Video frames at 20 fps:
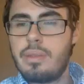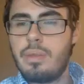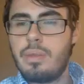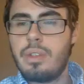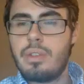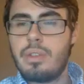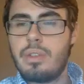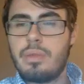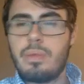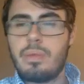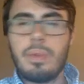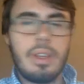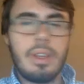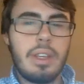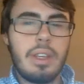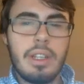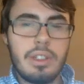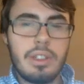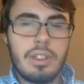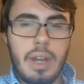which
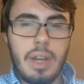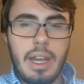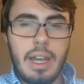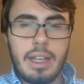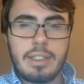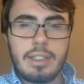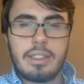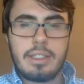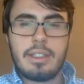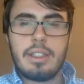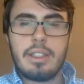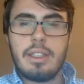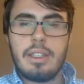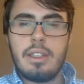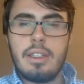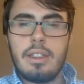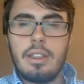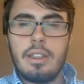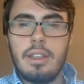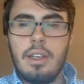really attracts
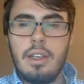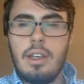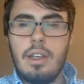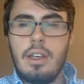the